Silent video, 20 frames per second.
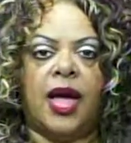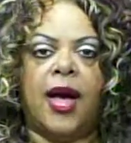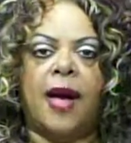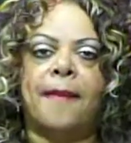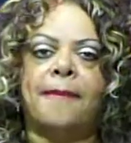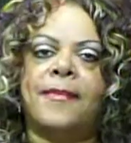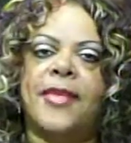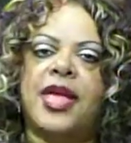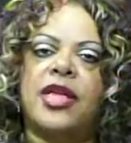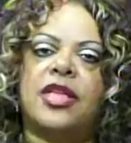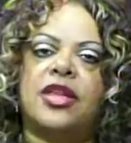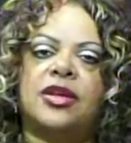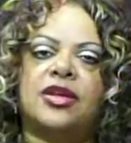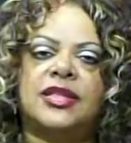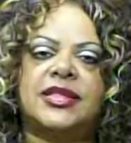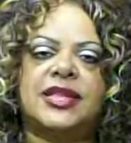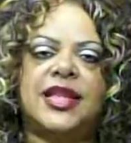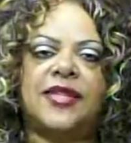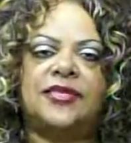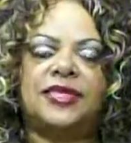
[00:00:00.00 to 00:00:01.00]
Make
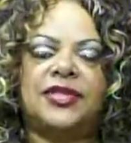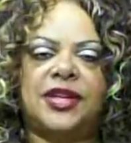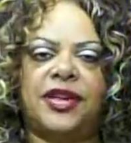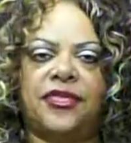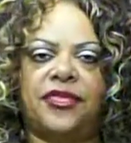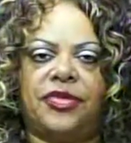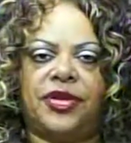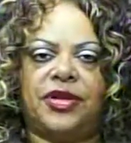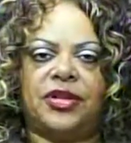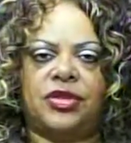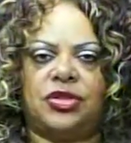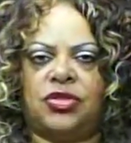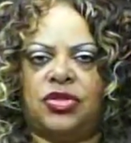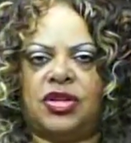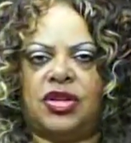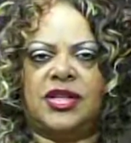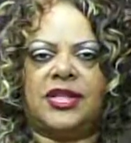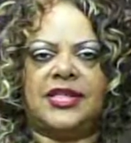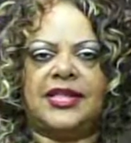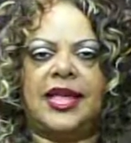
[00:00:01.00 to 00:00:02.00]
yourself different. Do
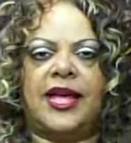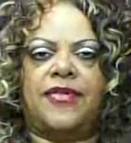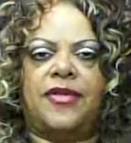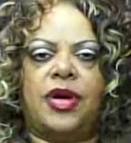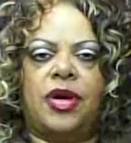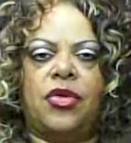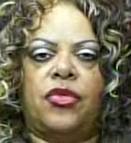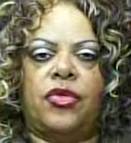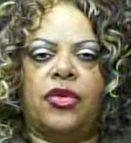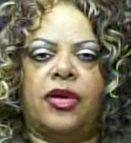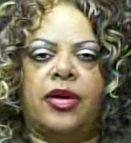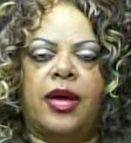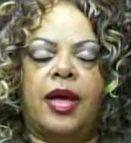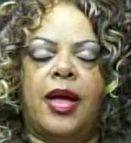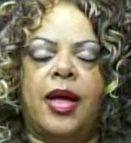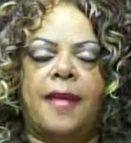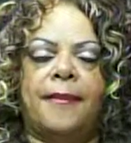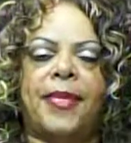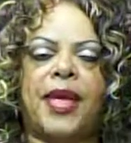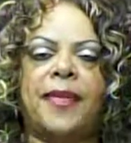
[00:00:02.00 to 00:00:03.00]
yourself over.
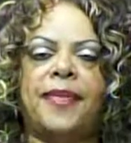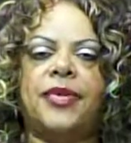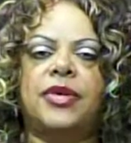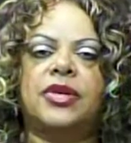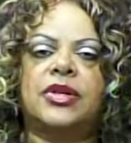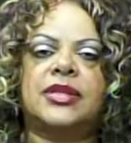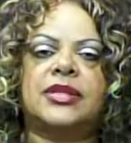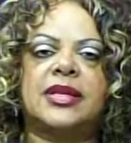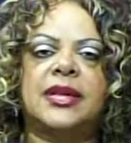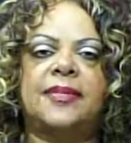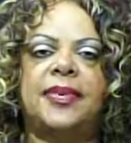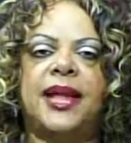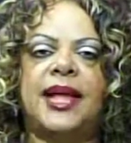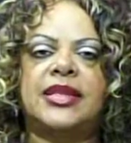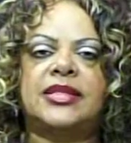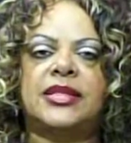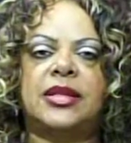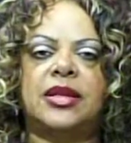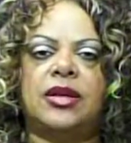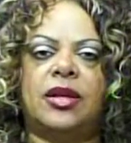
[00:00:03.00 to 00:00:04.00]
Maybe you're
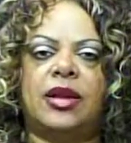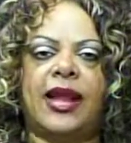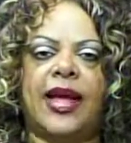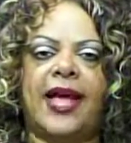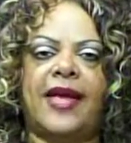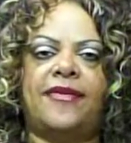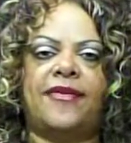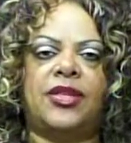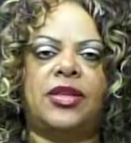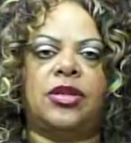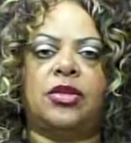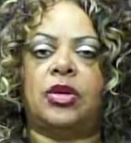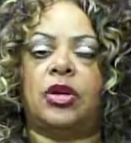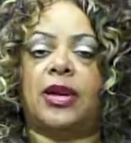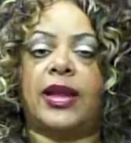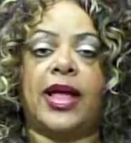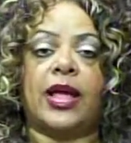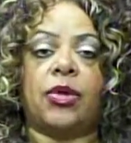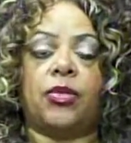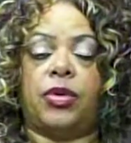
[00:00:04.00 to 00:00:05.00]
someplace in your life and you don't
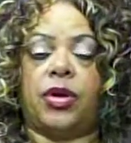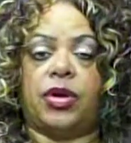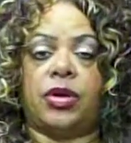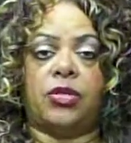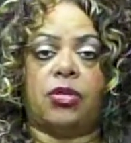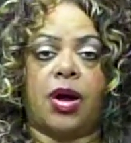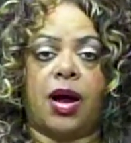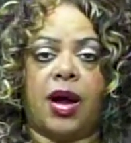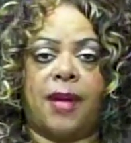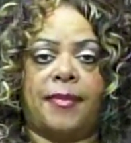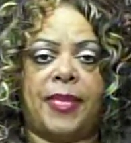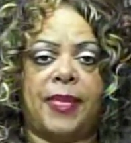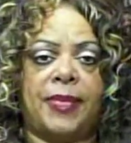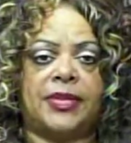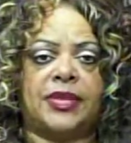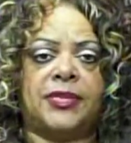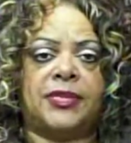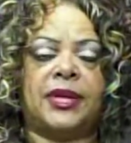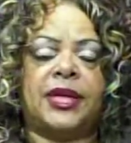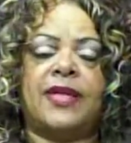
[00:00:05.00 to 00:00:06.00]
like where you are. Maybe
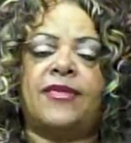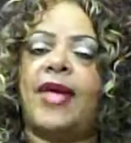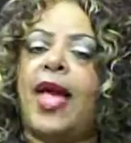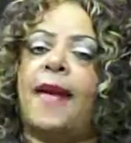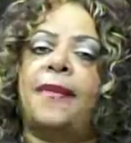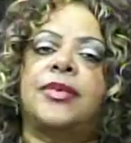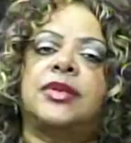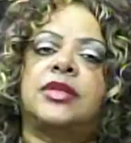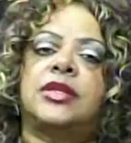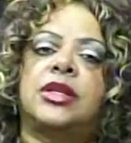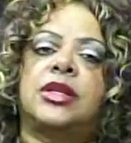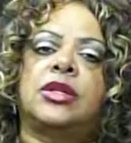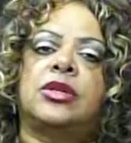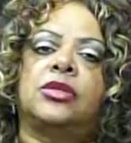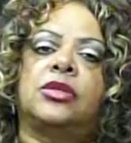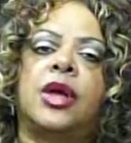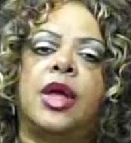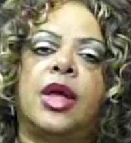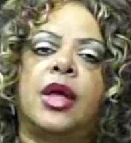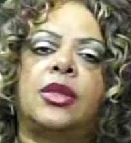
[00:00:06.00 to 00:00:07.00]
something has happened to
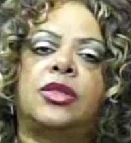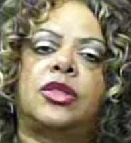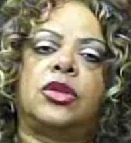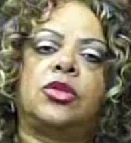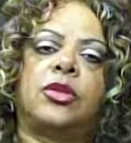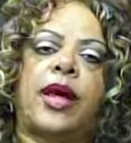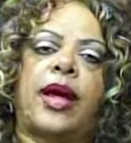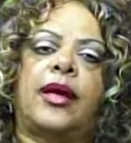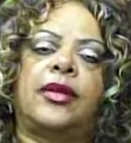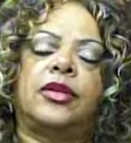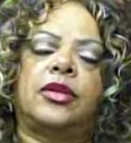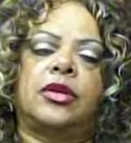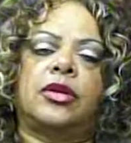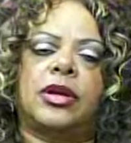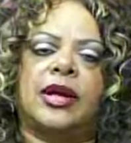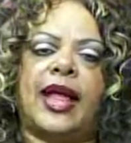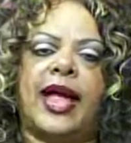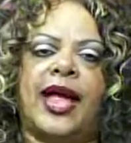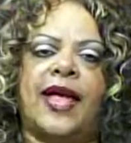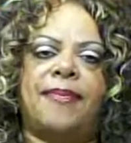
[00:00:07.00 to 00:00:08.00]
you throughout your
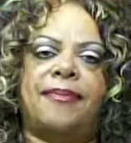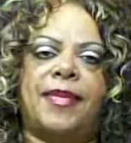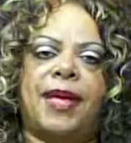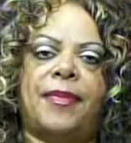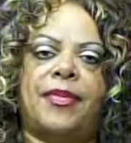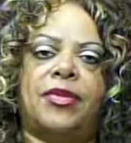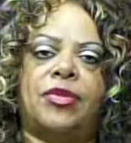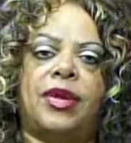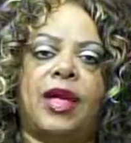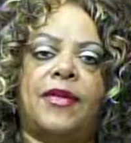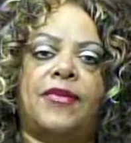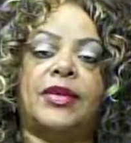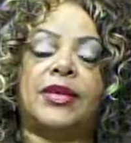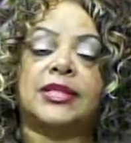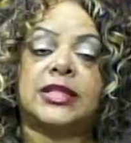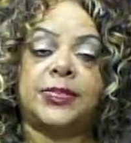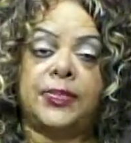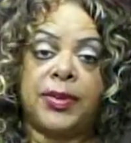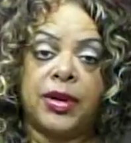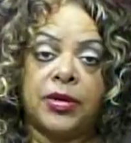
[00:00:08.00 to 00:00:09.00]
life. Maybe you have
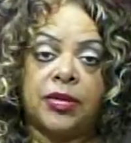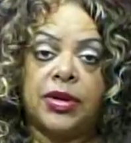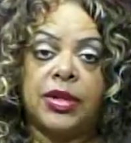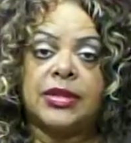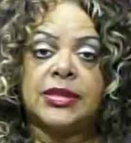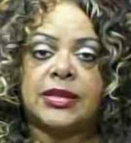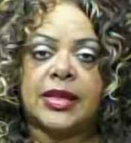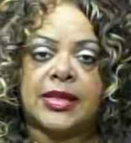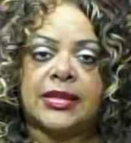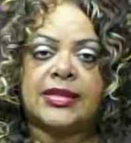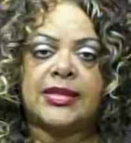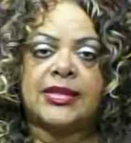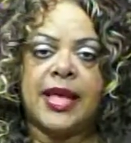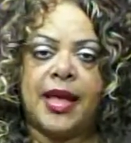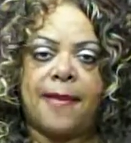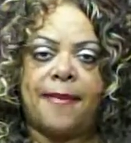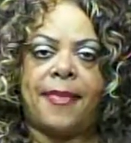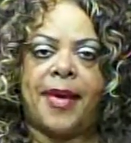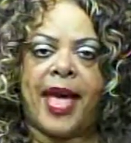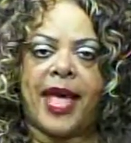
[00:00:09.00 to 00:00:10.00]
experienced a
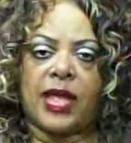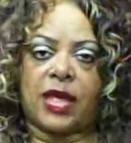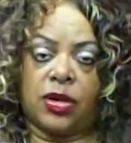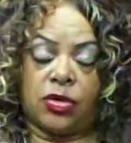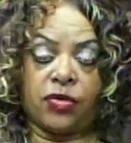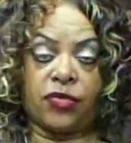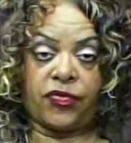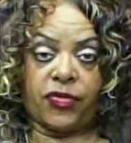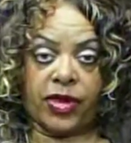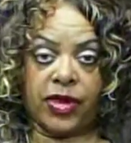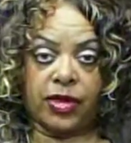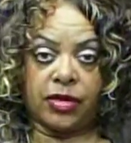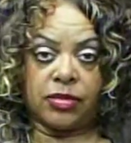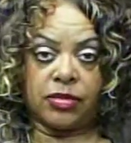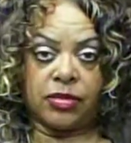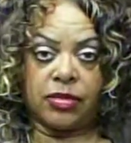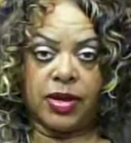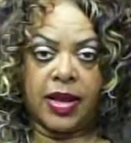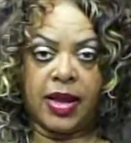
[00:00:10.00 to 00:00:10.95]
setback. You feel